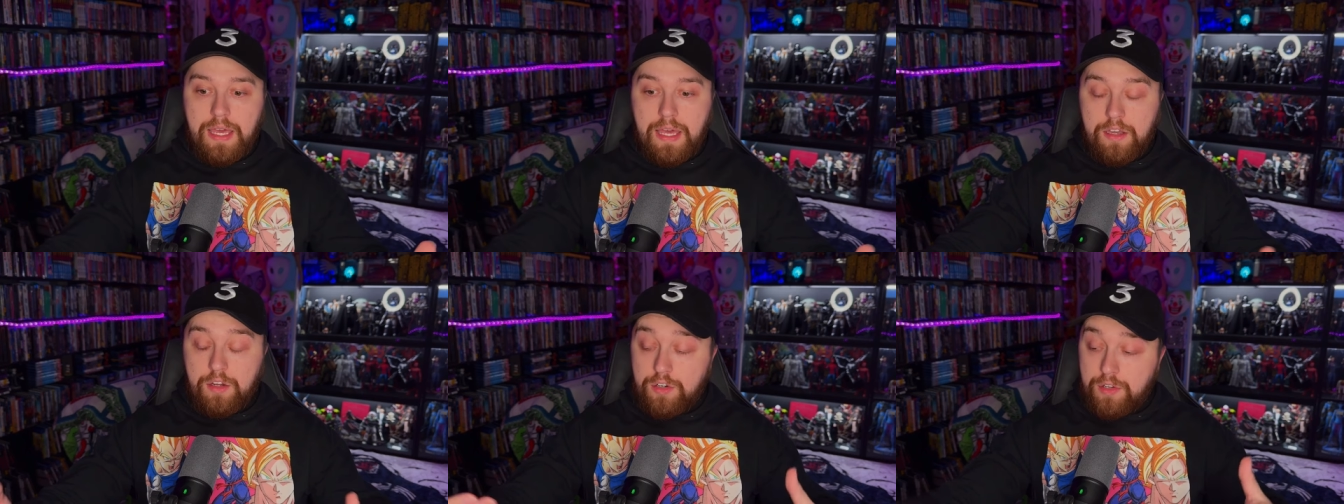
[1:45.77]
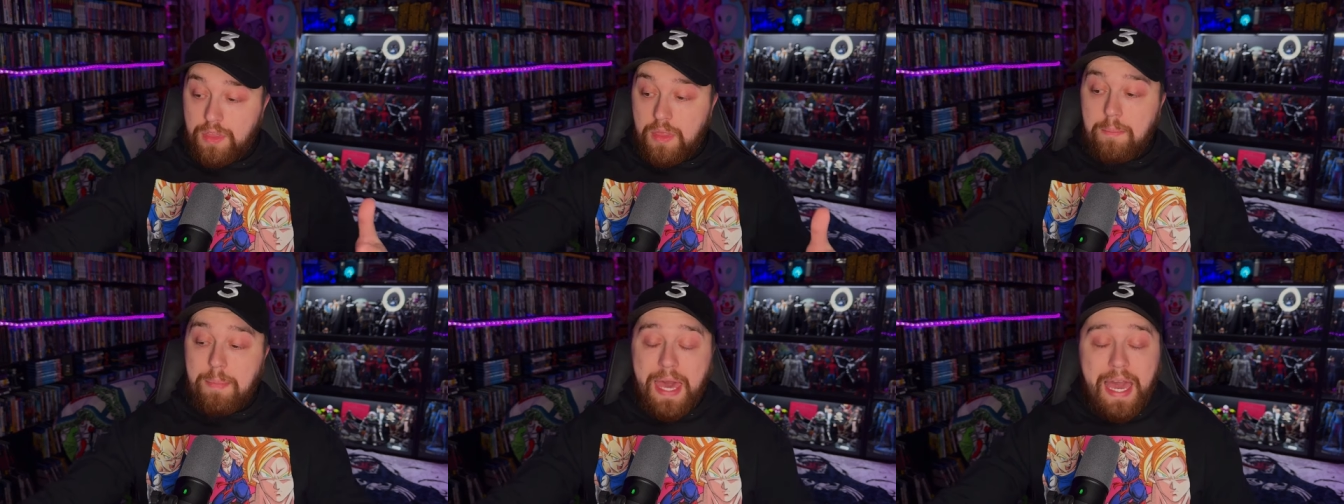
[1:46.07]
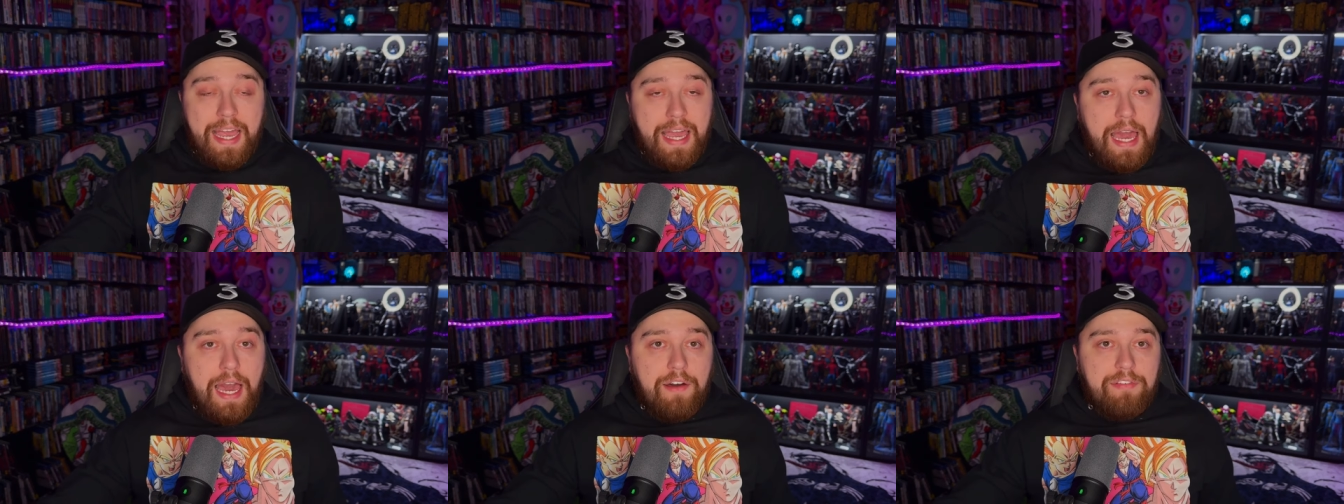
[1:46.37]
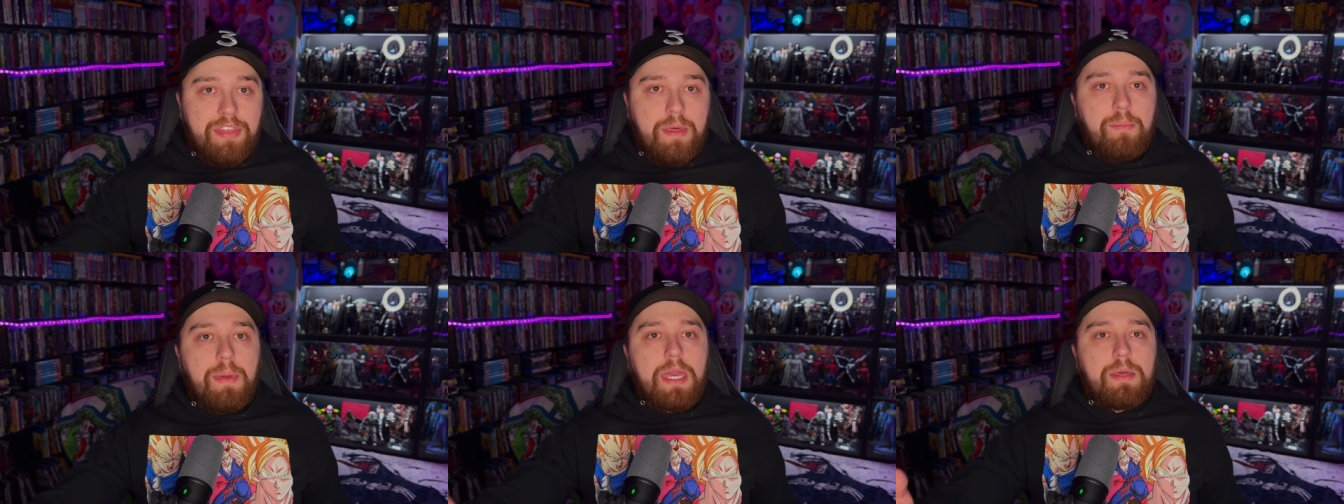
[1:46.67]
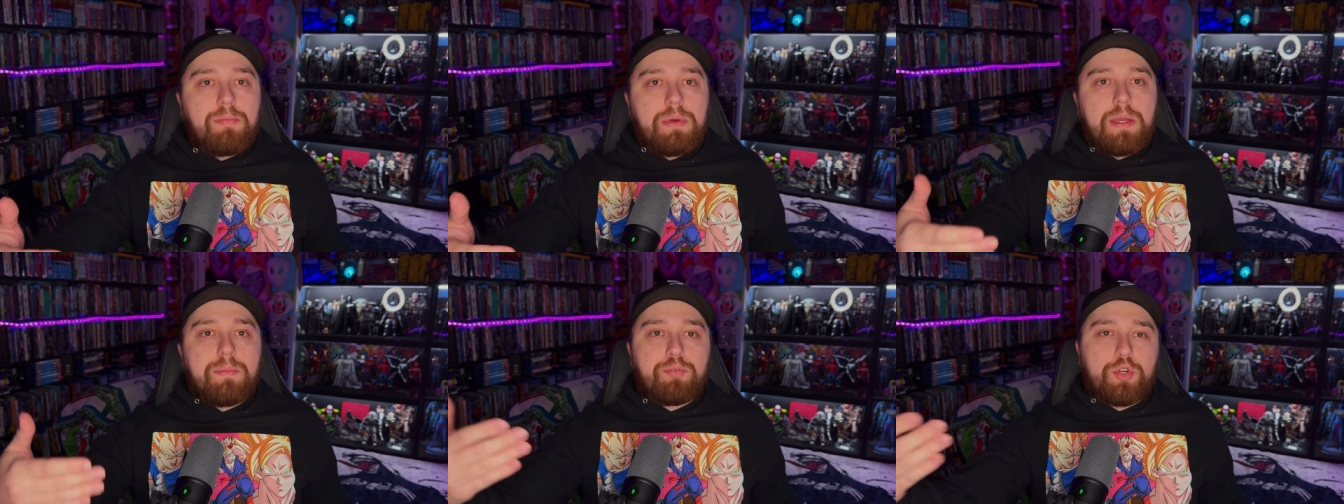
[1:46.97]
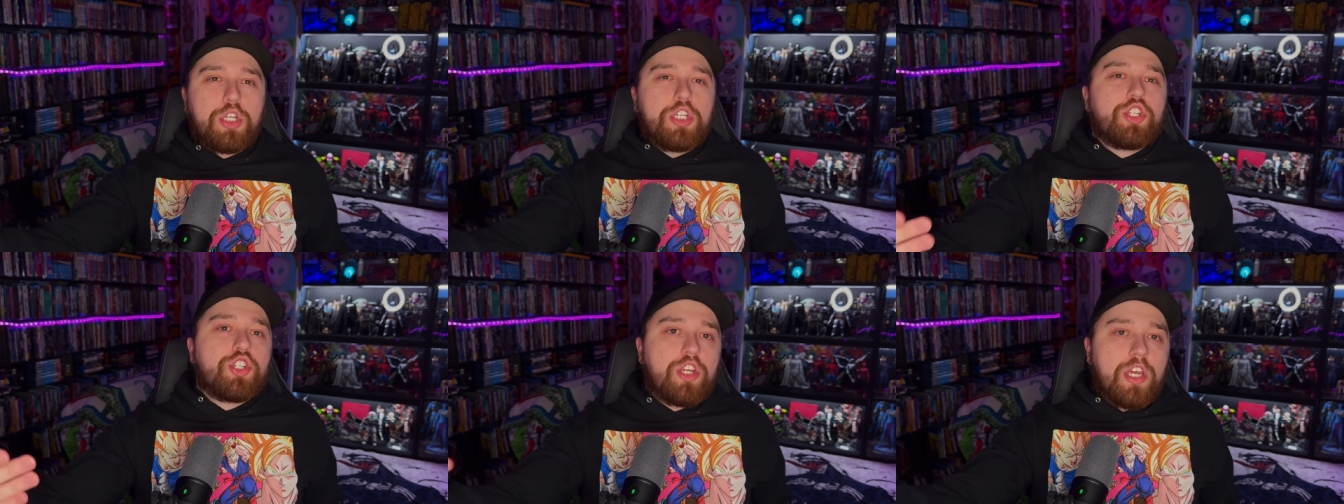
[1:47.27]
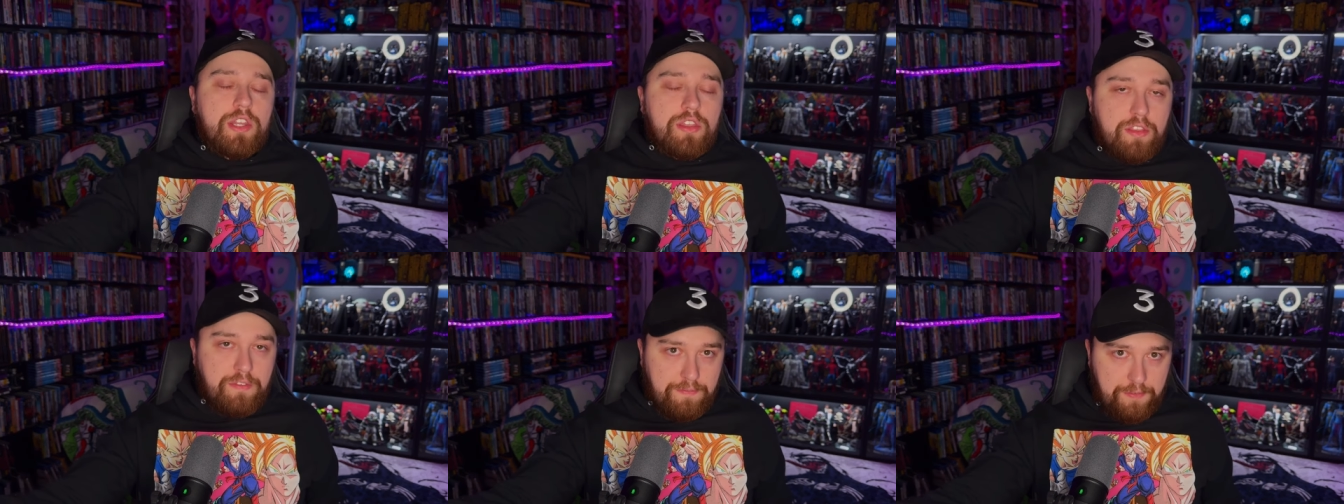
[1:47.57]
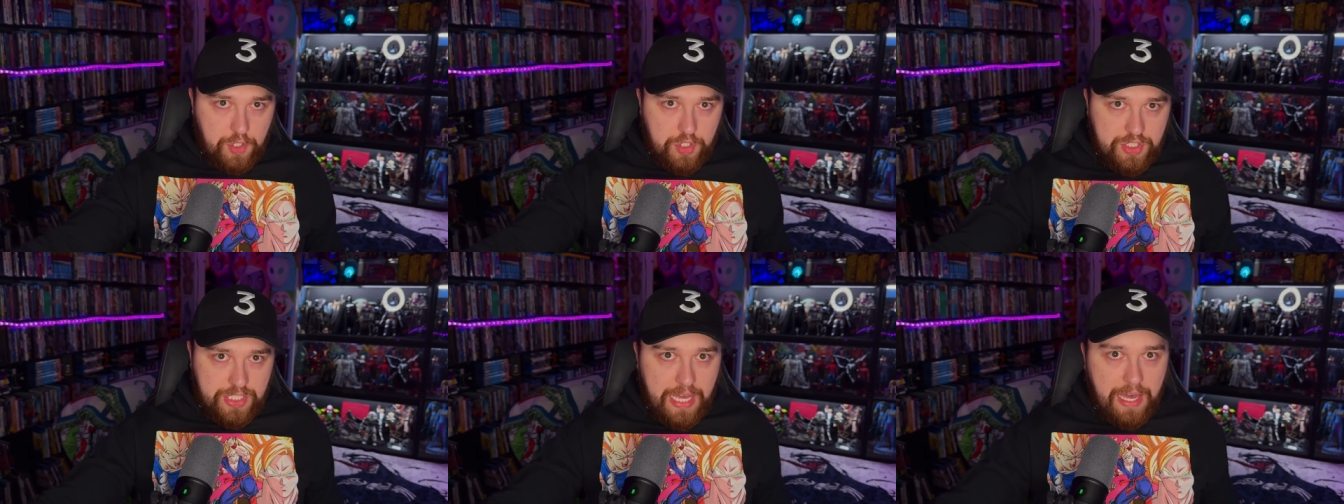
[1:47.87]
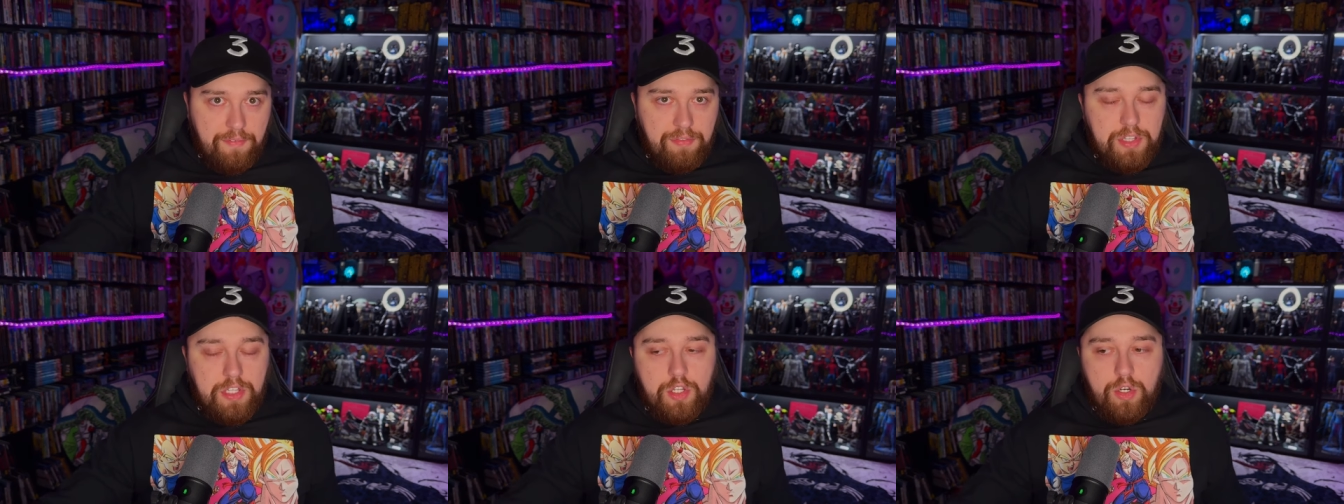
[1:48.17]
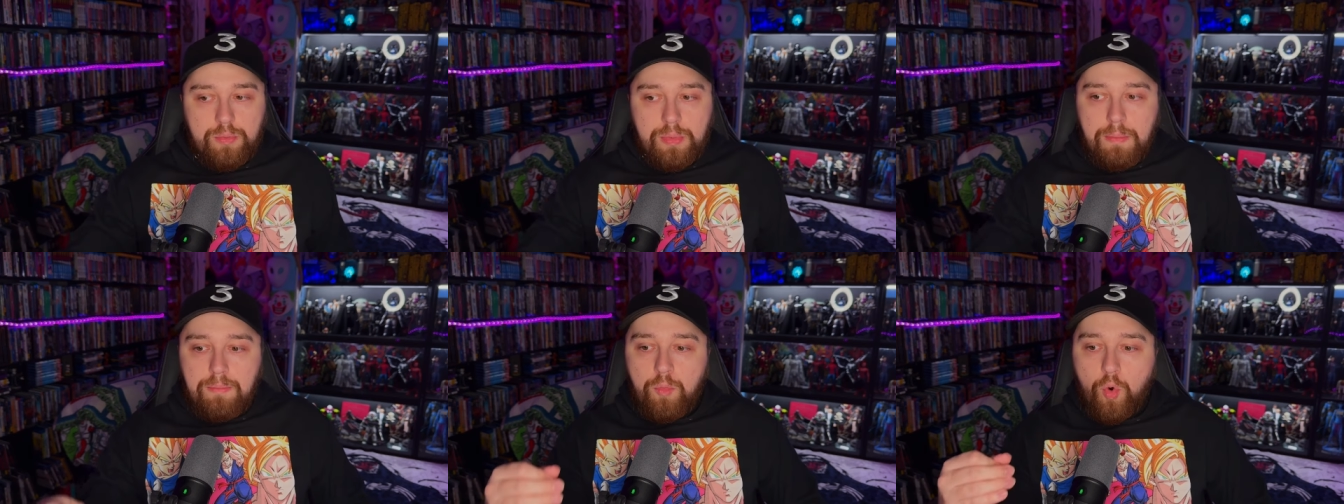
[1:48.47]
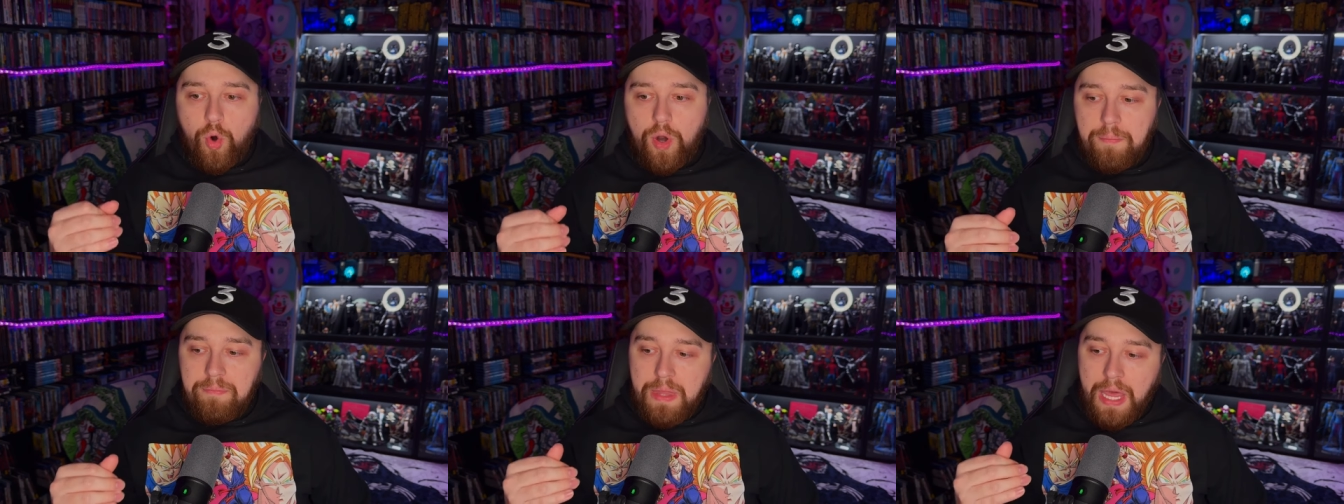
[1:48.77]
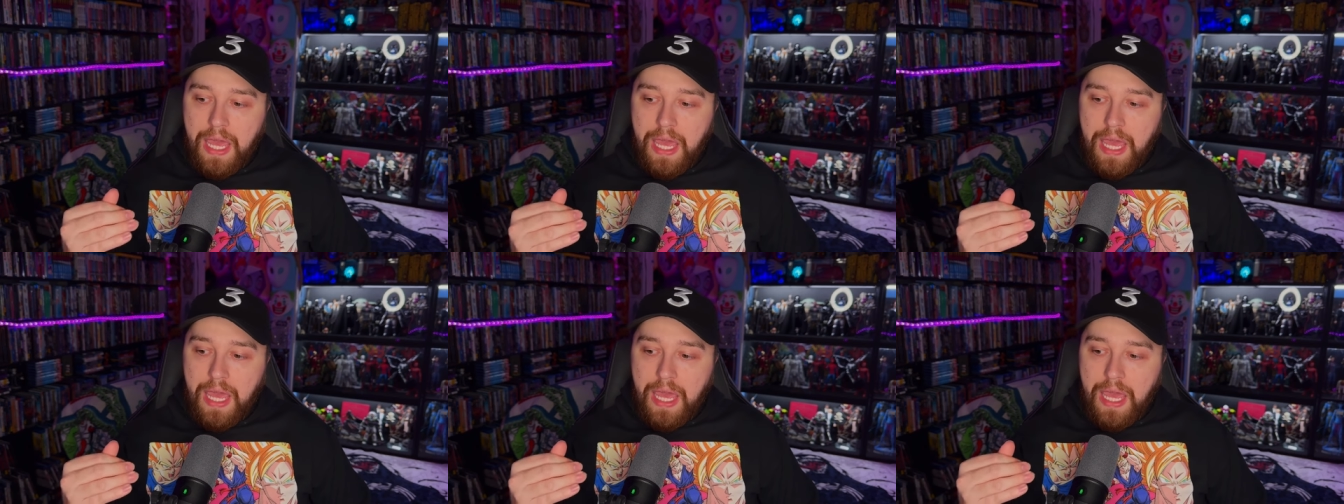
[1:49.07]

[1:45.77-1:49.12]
or in the back half that make me appreciate the first half a little bit more